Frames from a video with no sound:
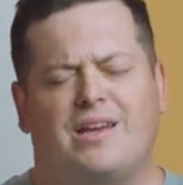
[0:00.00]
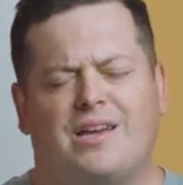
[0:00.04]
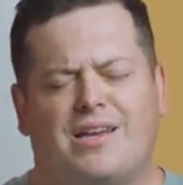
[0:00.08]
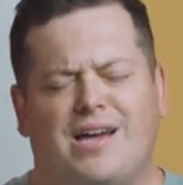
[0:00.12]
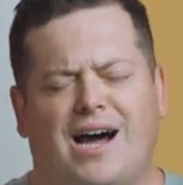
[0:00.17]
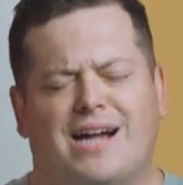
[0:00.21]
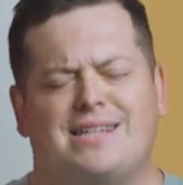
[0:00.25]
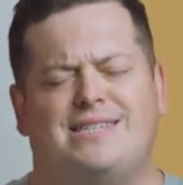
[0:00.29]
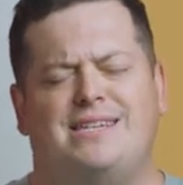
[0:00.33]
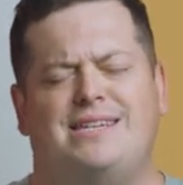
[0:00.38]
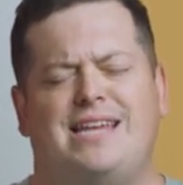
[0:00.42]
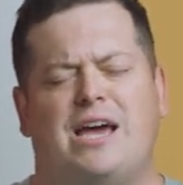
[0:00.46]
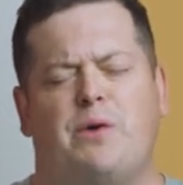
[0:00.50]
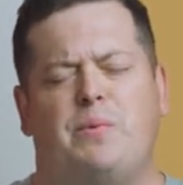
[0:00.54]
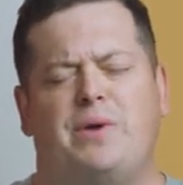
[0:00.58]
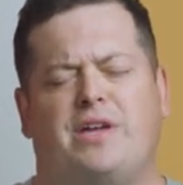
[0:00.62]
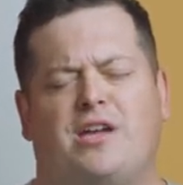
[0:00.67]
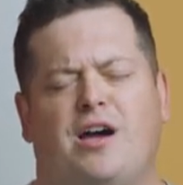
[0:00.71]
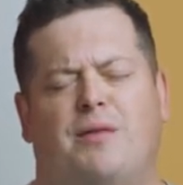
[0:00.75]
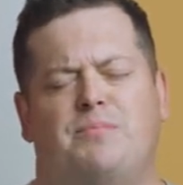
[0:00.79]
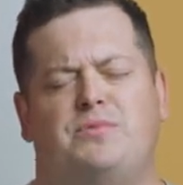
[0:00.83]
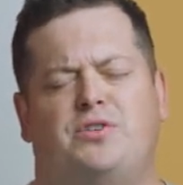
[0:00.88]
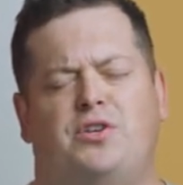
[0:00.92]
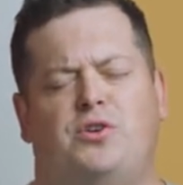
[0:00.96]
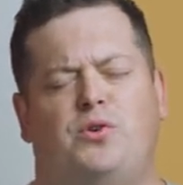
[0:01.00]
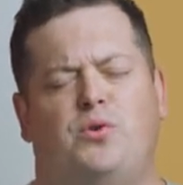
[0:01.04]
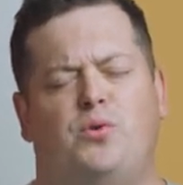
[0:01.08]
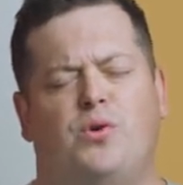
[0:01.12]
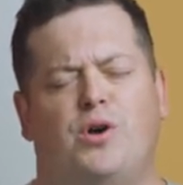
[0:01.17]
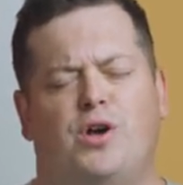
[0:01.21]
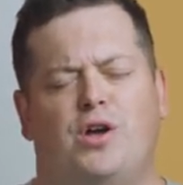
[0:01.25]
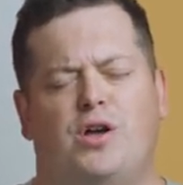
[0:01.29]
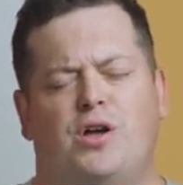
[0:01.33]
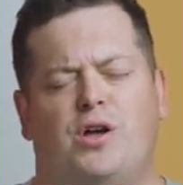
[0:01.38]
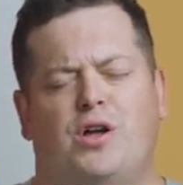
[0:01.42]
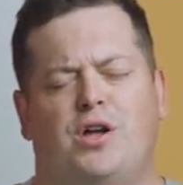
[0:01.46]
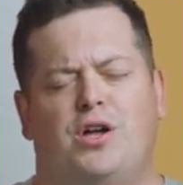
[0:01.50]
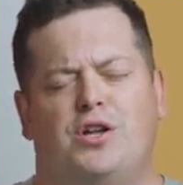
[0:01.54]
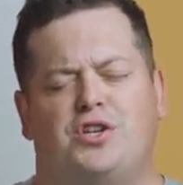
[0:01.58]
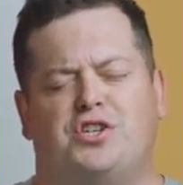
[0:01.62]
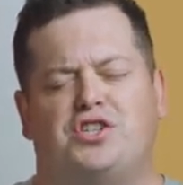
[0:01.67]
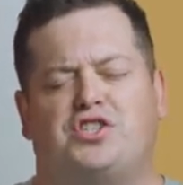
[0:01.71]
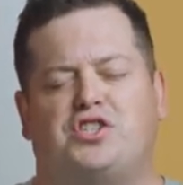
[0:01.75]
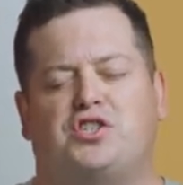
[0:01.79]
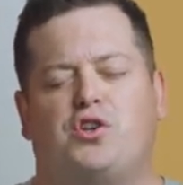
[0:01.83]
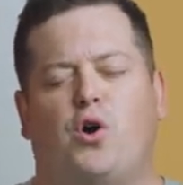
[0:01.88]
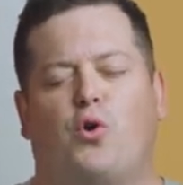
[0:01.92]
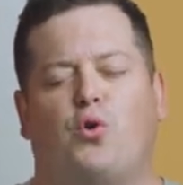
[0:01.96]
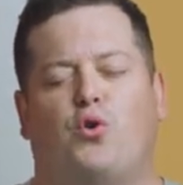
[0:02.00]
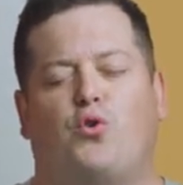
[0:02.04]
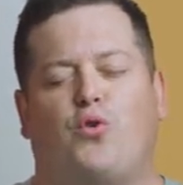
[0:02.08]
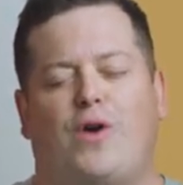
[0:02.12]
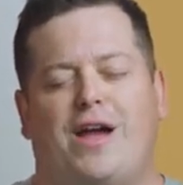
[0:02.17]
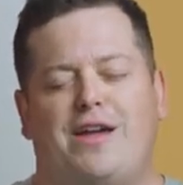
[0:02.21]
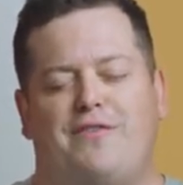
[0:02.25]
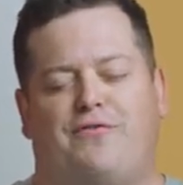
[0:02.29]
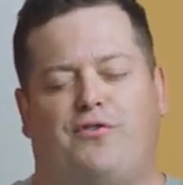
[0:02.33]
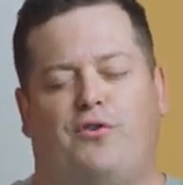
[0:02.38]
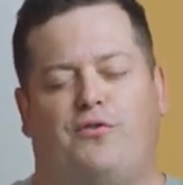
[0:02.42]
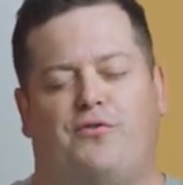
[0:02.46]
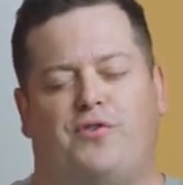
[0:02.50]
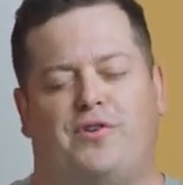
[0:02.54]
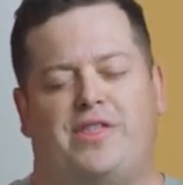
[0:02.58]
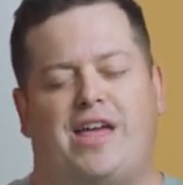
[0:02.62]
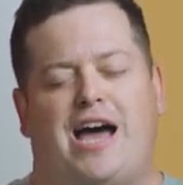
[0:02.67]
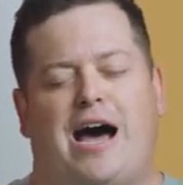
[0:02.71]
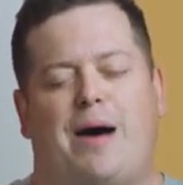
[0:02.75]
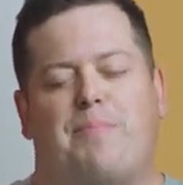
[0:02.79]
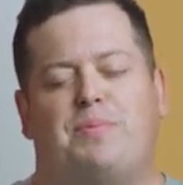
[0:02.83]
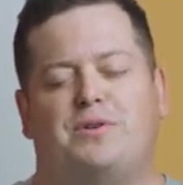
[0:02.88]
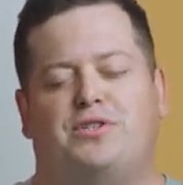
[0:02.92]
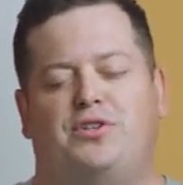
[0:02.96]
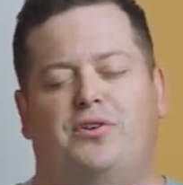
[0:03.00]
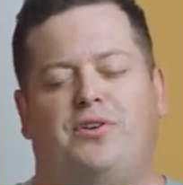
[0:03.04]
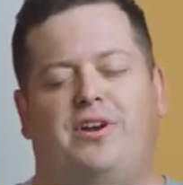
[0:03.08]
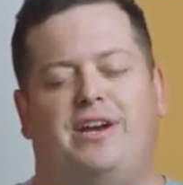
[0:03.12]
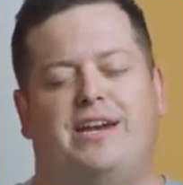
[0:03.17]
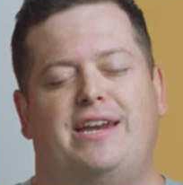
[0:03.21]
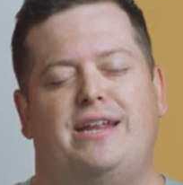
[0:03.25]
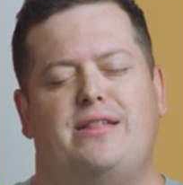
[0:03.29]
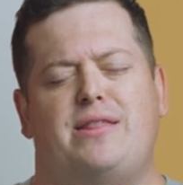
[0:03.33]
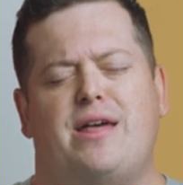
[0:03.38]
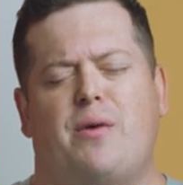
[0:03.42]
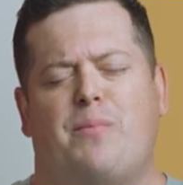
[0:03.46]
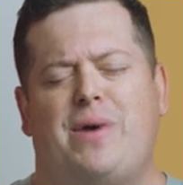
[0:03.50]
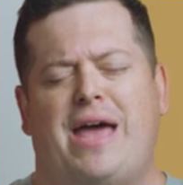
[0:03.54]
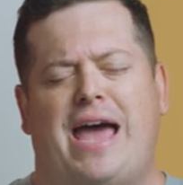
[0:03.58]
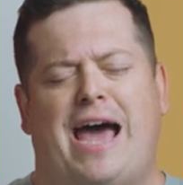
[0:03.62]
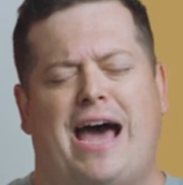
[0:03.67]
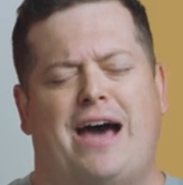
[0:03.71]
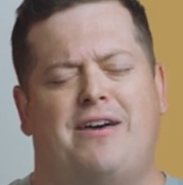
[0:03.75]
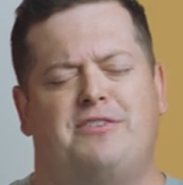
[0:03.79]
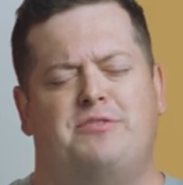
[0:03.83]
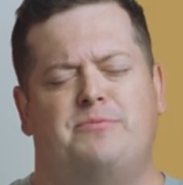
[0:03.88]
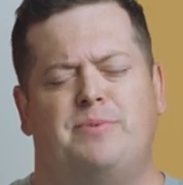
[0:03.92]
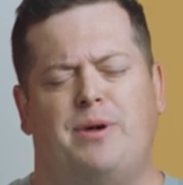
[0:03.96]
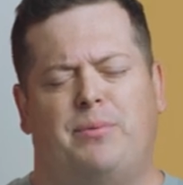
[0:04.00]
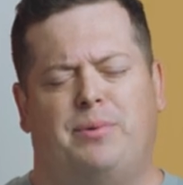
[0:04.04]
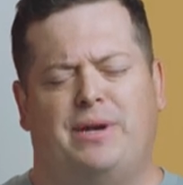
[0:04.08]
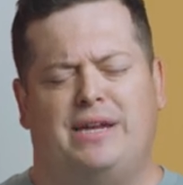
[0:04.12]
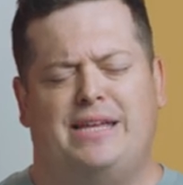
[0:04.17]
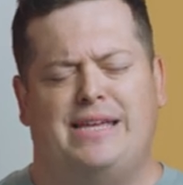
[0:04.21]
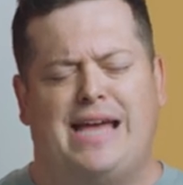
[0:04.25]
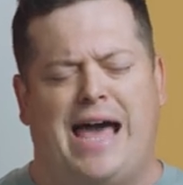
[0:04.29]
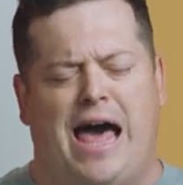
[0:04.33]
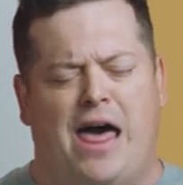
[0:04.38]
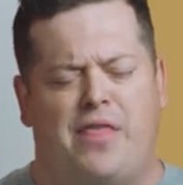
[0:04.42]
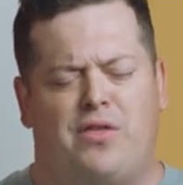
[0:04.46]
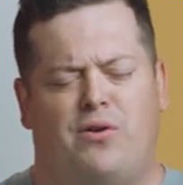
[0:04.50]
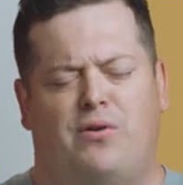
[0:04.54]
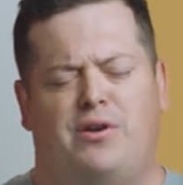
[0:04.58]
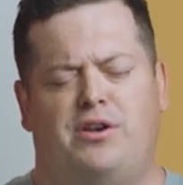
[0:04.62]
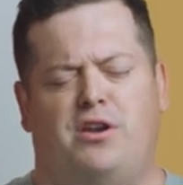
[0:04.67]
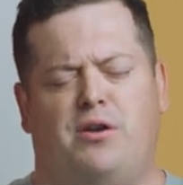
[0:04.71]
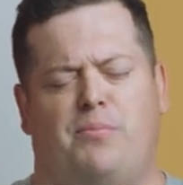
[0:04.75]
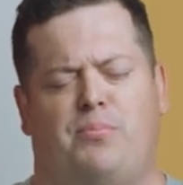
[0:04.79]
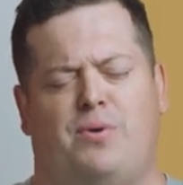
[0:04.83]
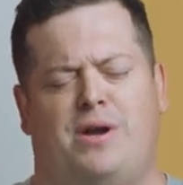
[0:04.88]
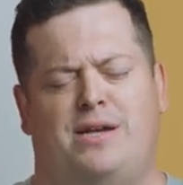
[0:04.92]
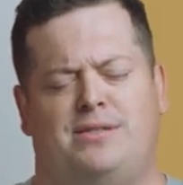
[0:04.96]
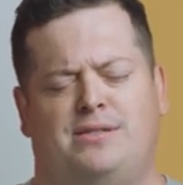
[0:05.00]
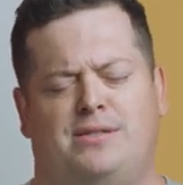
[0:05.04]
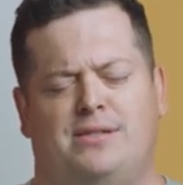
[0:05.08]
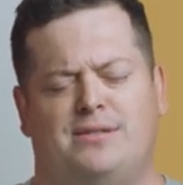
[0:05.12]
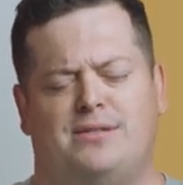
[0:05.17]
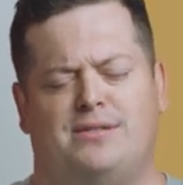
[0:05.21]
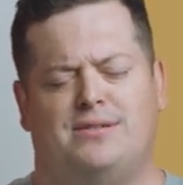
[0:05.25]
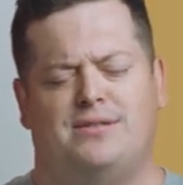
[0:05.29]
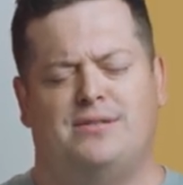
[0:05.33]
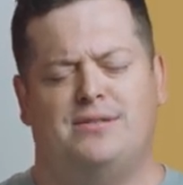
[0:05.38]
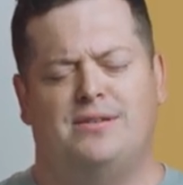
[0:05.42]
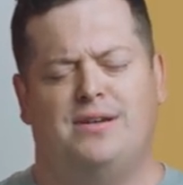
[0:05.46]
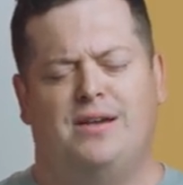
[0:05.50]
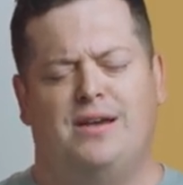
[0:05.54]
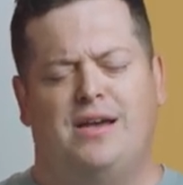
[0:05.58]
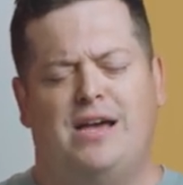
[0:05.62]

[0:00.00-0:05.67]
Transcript: God, today we come to you just so grateful for the opportunity that we have to be able to gather into your presence,